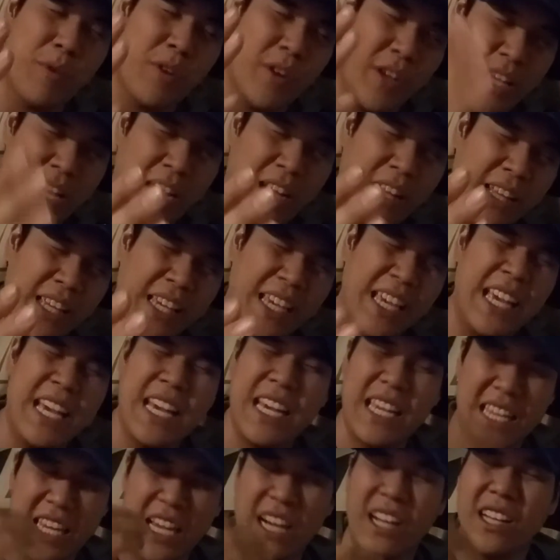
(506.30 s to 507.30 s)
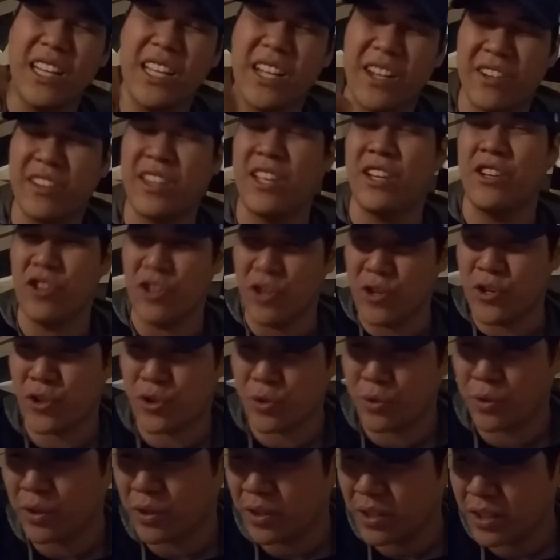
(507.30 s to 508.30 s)
yelly, yellier than
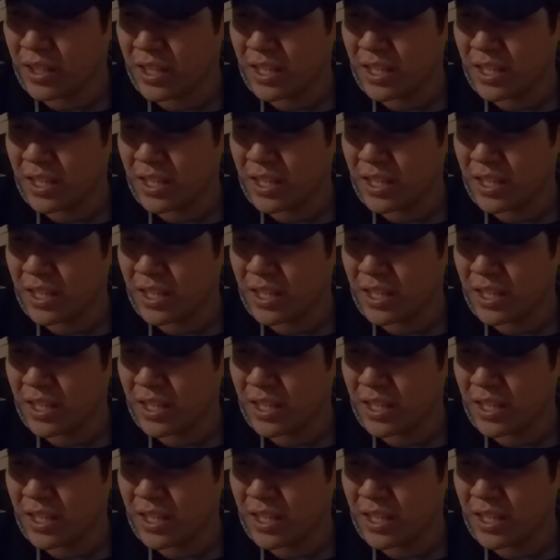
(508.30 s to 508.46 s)
usual.